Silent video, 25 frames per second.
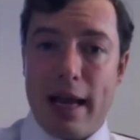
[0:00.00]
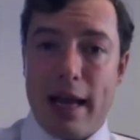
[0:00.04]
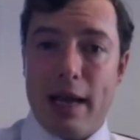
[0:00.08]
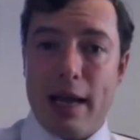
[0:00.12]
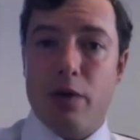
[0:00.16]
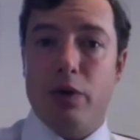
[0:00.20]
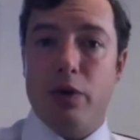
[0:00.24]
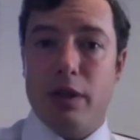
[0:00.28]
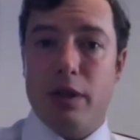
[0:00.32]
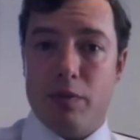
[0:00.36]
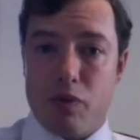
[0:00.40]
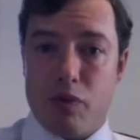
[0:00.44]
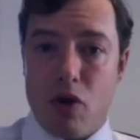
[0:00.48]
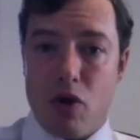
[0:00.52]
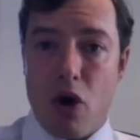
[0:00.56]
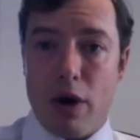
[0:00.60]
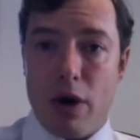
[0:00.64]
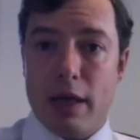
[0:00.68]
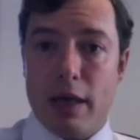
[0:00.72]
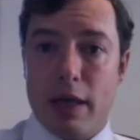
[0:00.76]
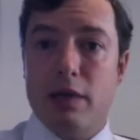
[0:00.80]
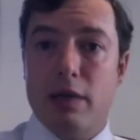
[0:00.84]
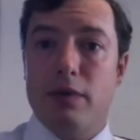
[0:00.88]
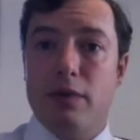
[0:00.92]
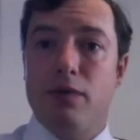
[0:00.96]
equity
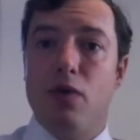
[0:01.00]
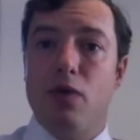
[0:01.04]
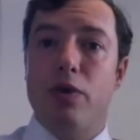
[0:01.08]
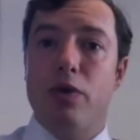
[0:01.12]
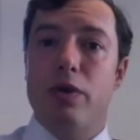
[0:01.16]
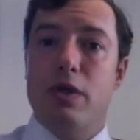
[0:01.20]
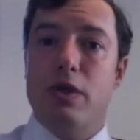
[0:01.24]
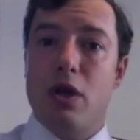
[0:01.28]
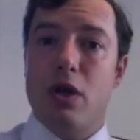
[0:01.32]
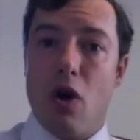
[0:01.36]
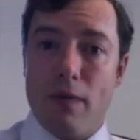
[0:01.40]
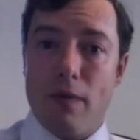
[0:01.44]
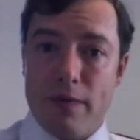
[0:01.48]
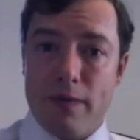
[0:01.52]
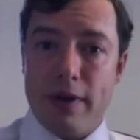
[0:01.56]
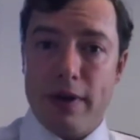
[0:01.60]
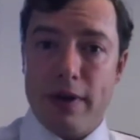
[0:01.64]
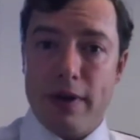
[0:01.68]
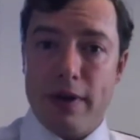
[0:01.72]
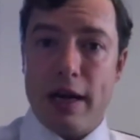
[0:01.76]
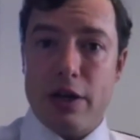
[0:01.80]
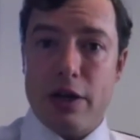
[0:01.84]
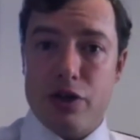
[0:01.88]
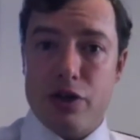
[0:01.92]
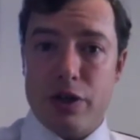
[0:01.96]
product focusing on
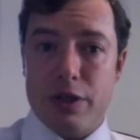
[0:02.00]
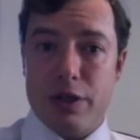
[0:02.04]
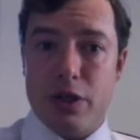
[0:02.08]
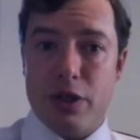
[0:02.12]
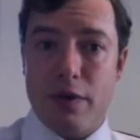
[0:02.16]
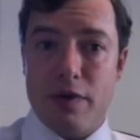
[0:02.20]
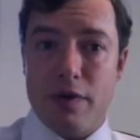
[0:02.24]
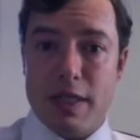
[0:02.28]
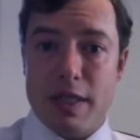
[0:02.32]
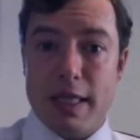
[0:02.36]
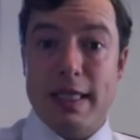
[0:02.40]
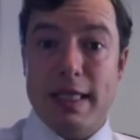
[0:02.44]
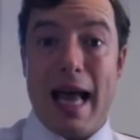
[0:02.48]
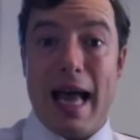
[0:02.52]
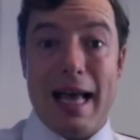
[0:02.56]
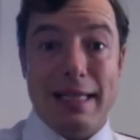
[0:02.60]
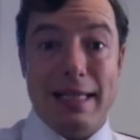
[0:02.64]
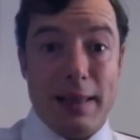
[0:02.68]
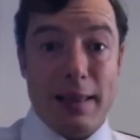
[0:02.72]
financial services